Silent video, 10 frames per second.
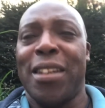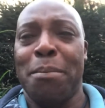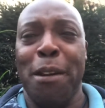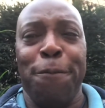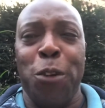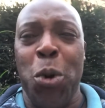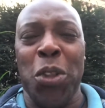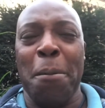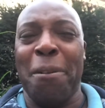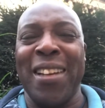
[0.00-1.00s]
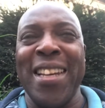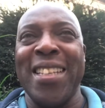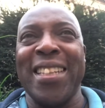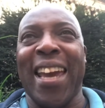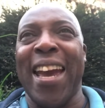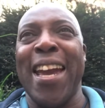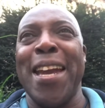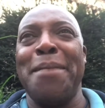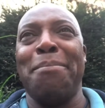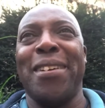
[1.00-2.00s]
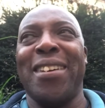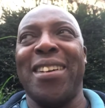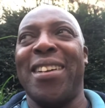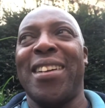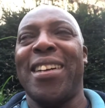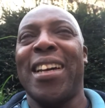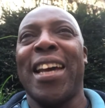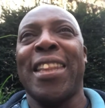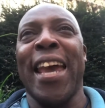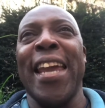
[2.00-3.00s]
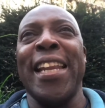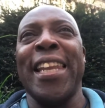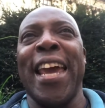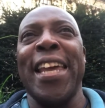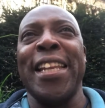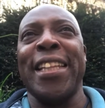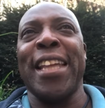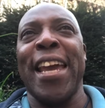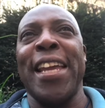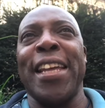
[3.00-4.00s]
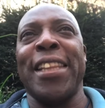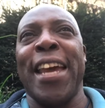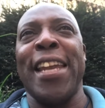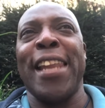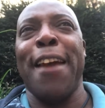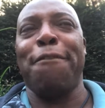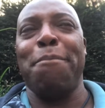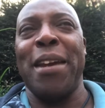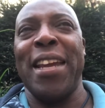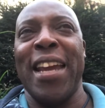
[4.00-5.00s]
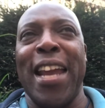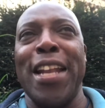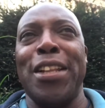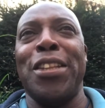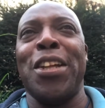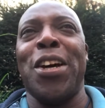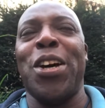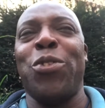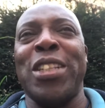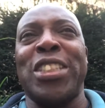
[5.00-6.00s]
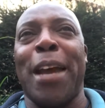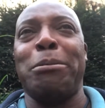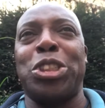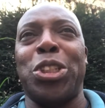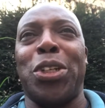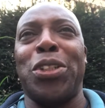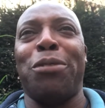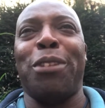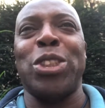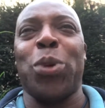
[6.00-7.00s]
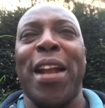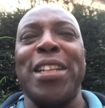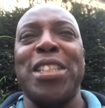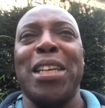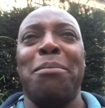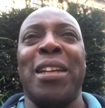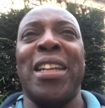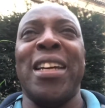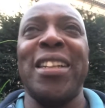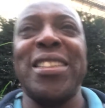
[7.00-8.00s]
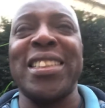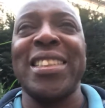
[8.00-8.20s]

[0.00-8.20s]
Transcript: before the police came. They left me in the reception for 20 minutes.